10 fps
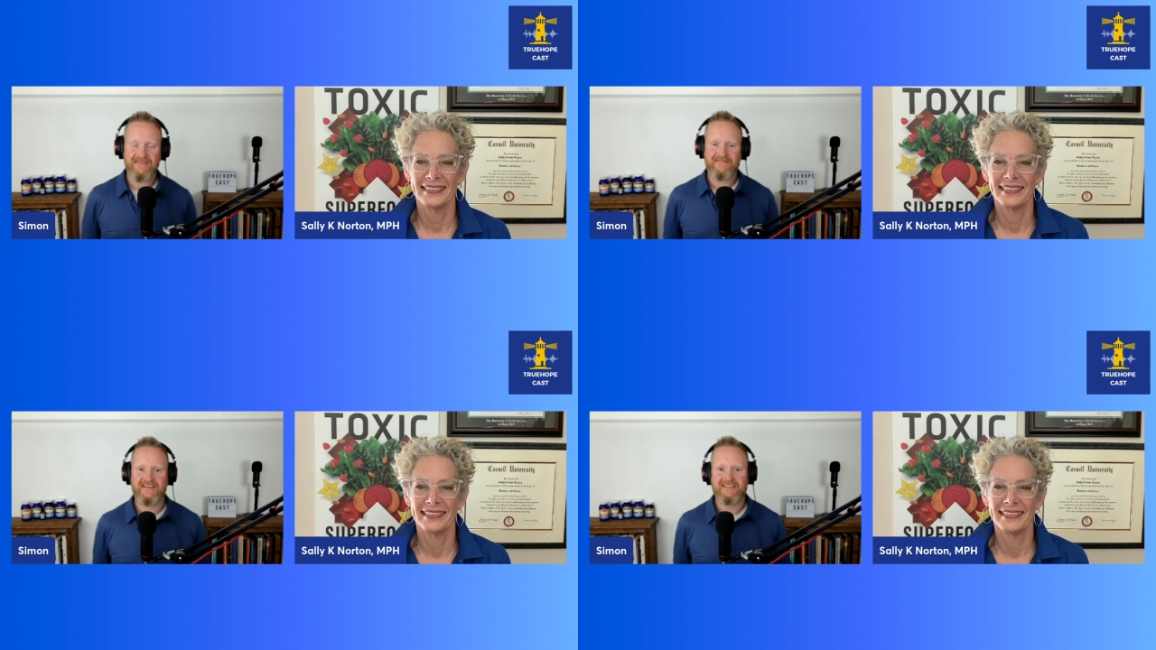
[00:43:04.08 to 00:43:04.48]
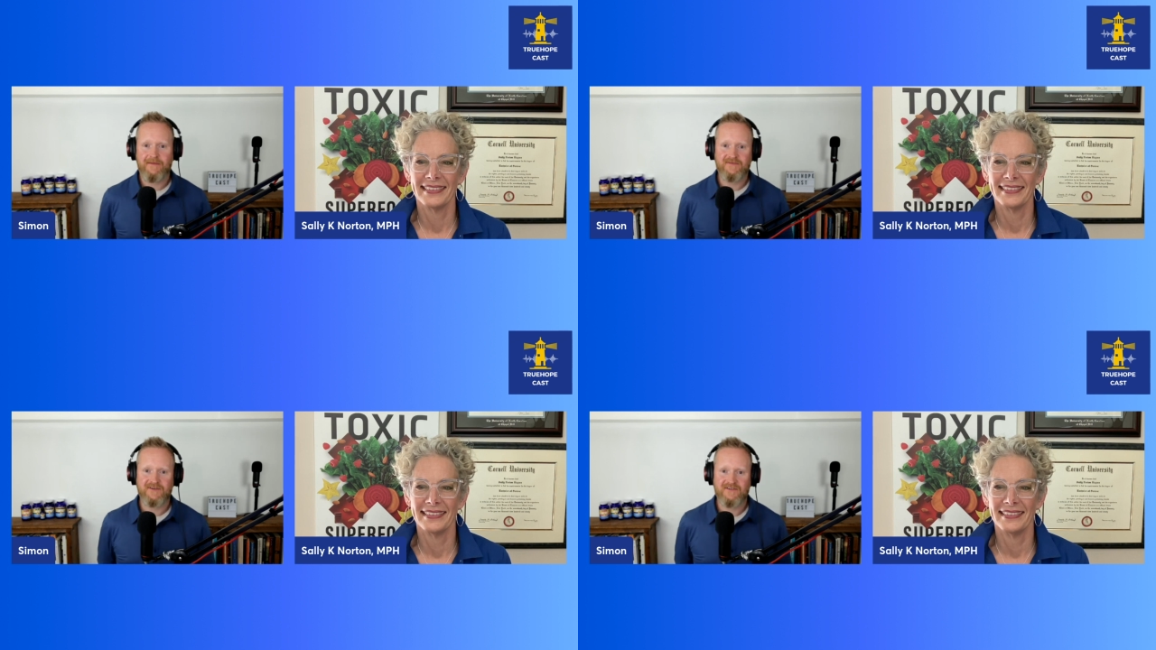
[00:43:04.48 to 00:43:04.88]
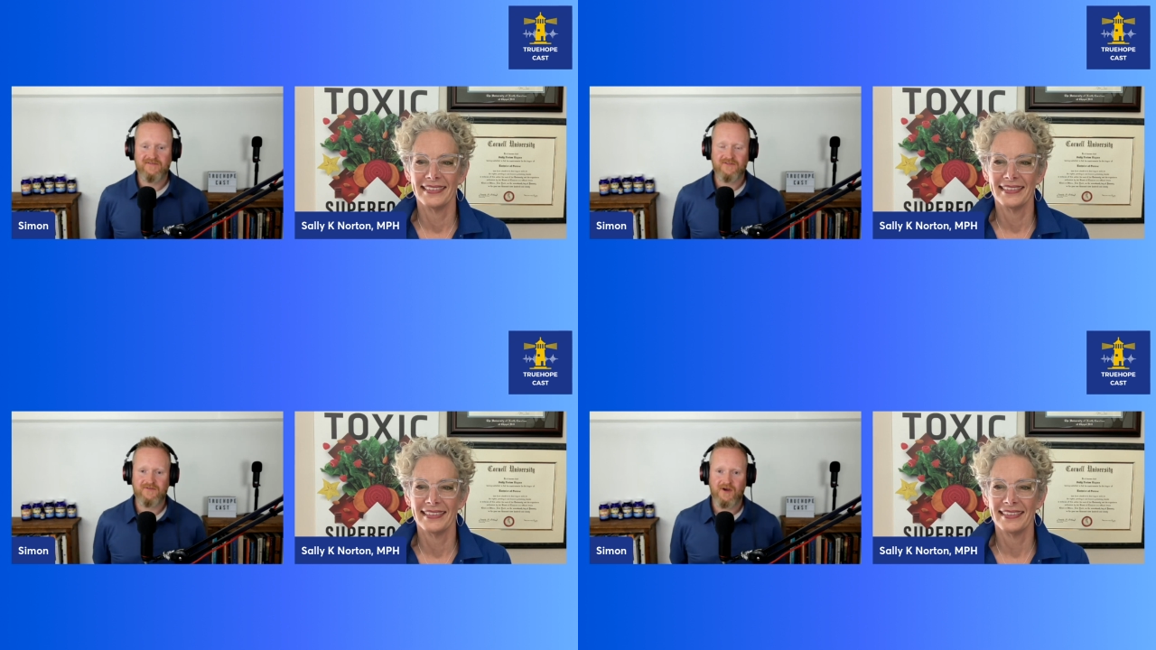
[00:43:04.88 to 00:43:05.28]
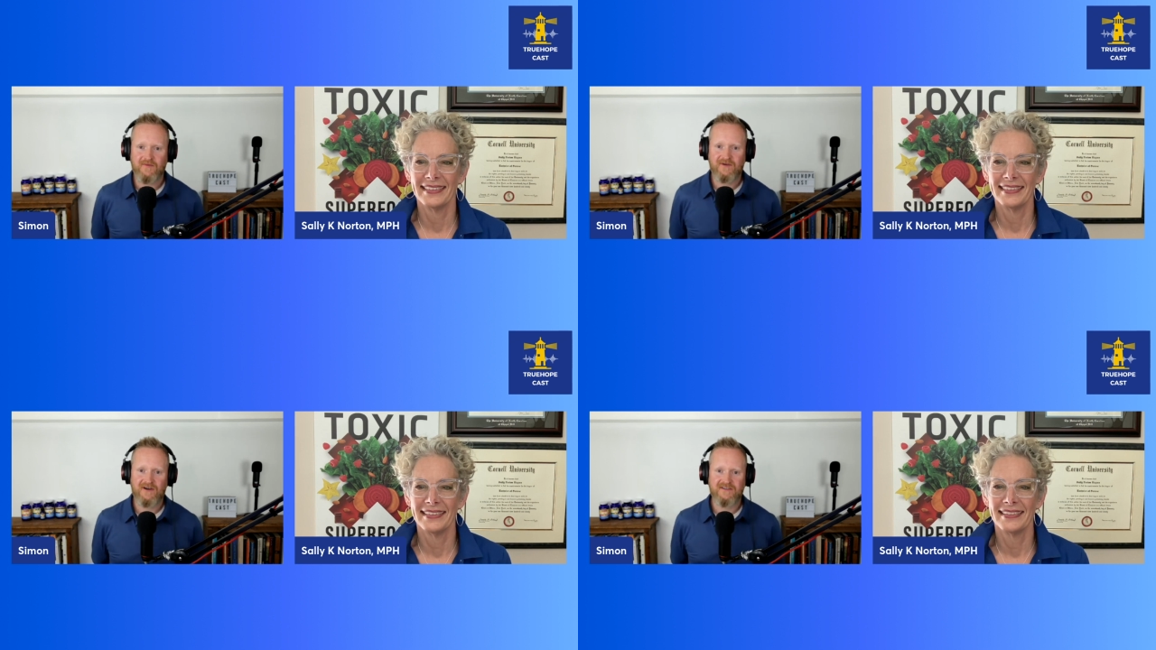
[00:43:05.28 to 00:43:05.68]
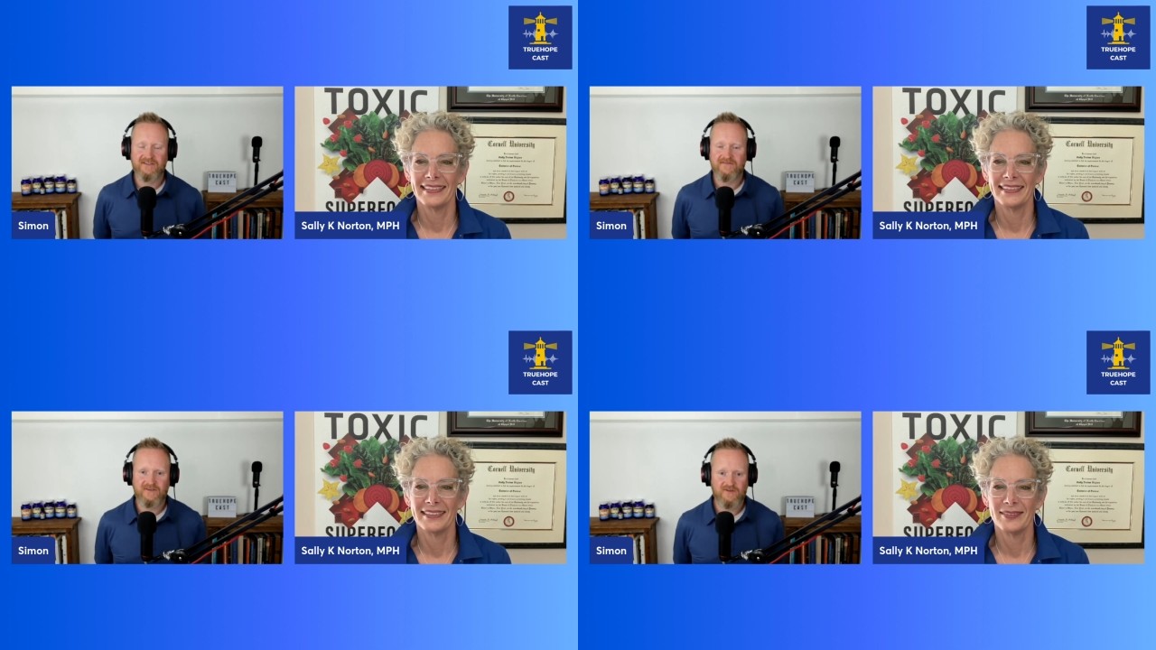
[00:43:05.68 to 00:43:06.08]
Speaker 1: for this episode of True Hope Cast, the
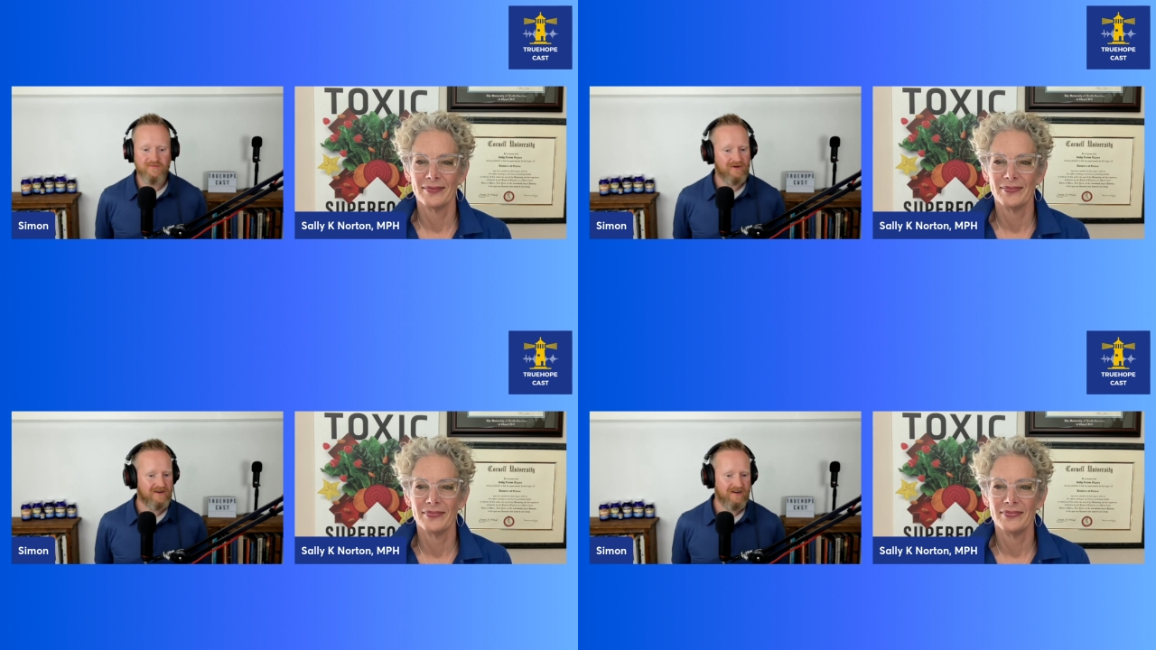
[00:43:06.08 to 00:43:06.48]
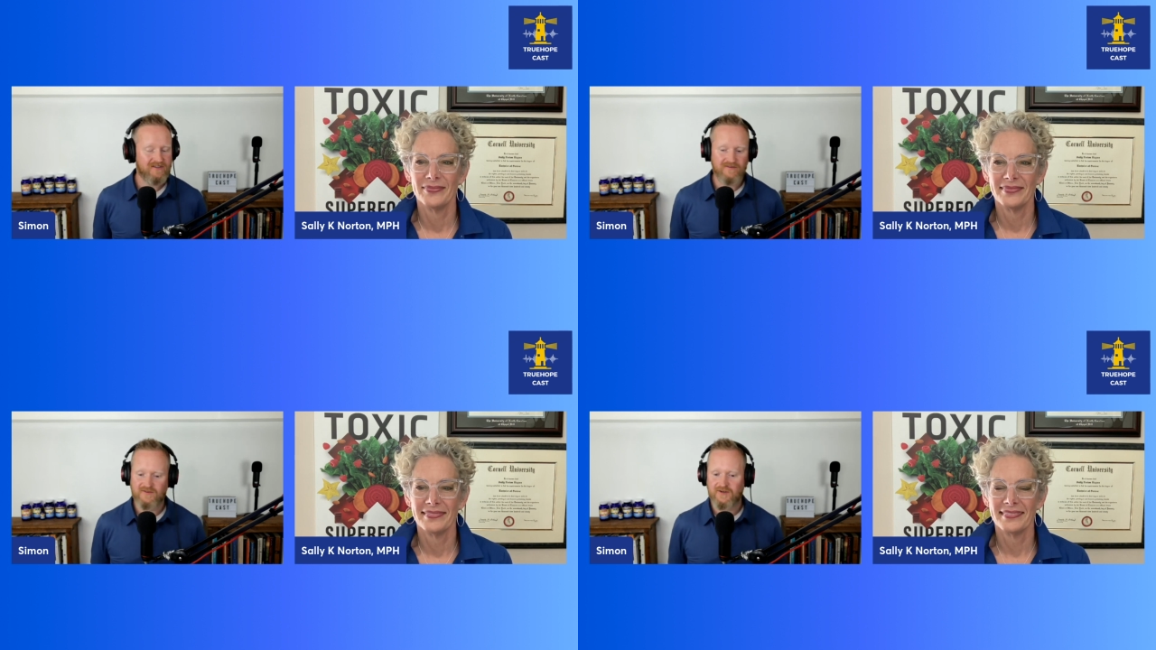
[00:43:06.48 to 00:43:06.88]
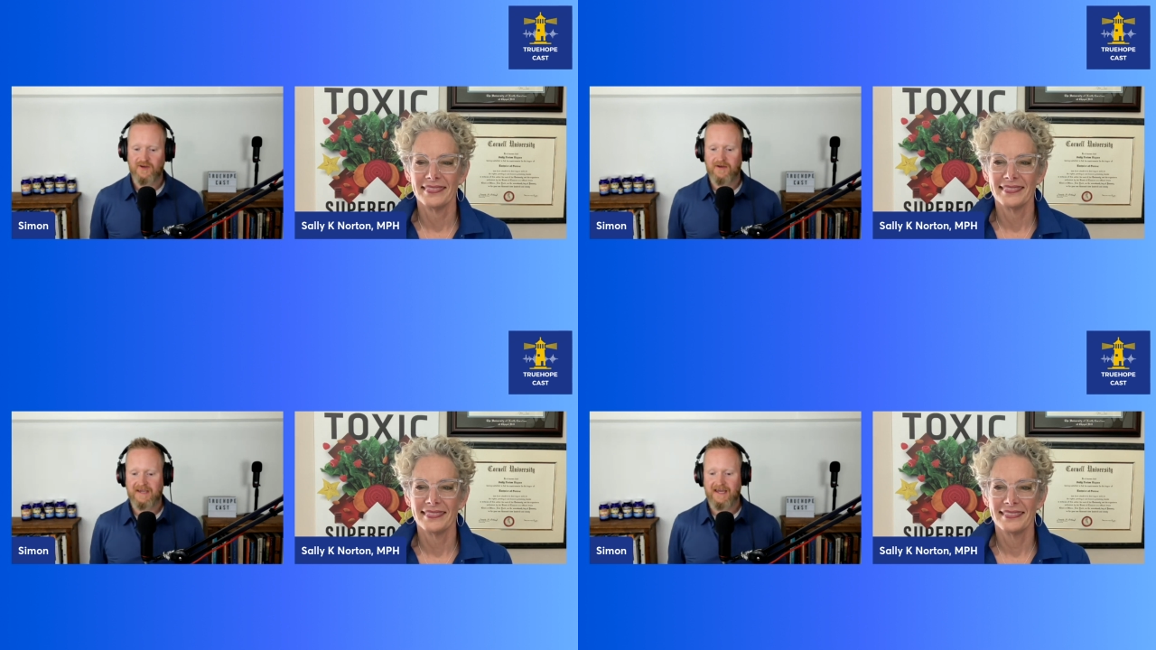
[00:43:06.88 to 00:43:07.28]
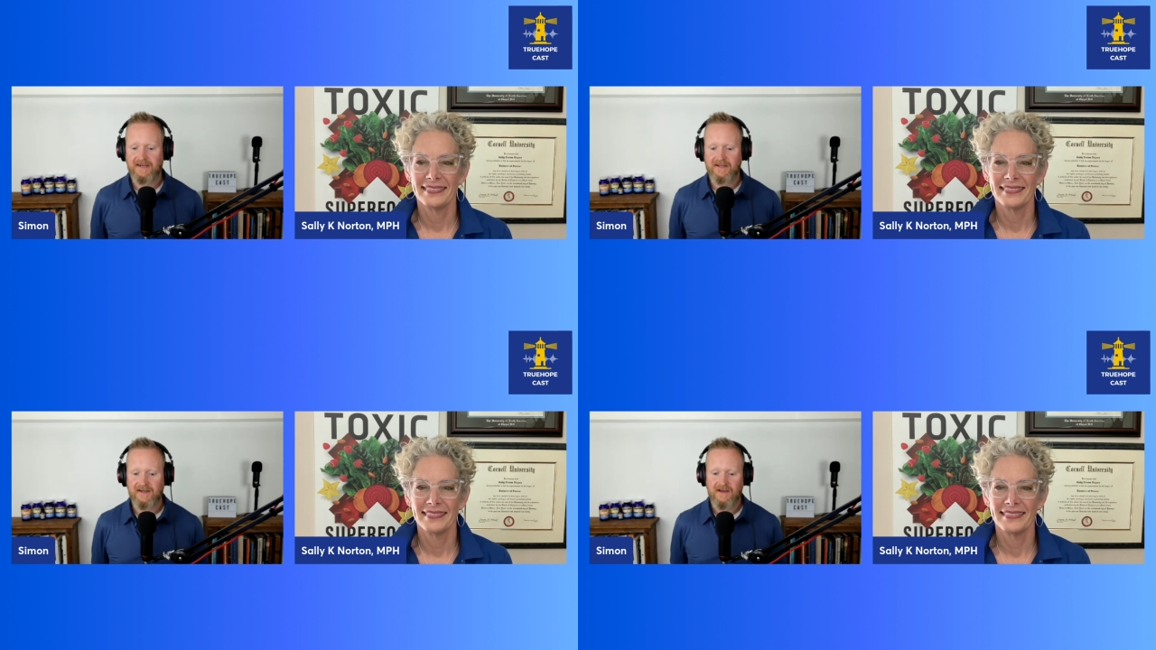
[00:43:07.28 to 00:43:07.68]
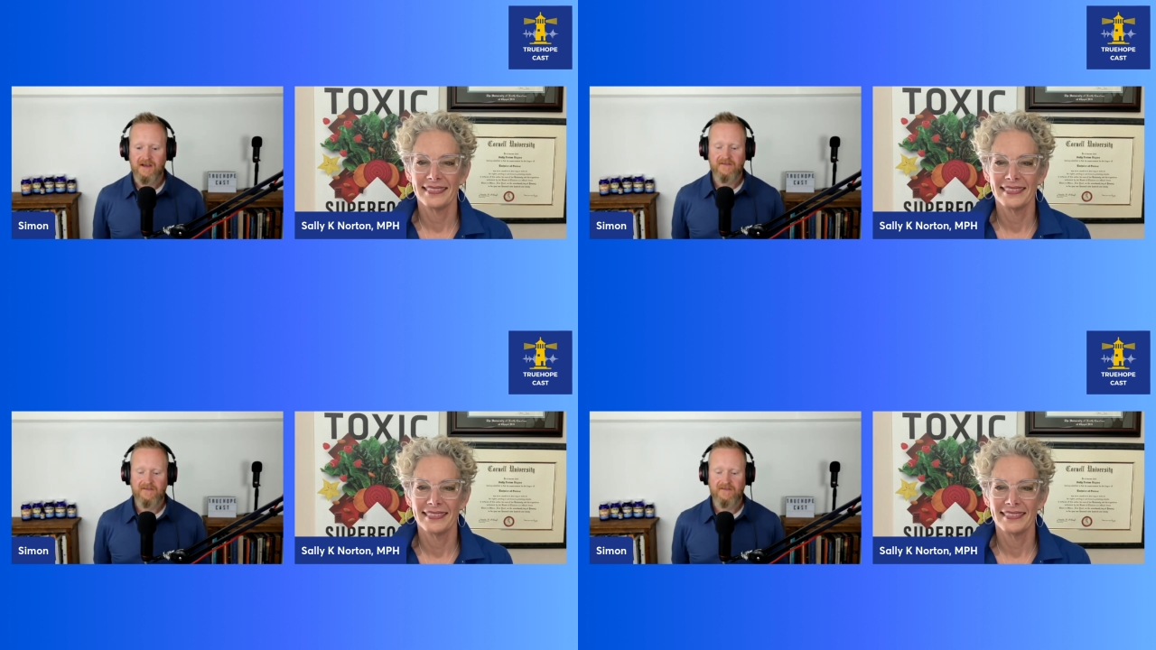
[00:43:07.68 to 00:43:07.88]
official podcast of True Hope Canada.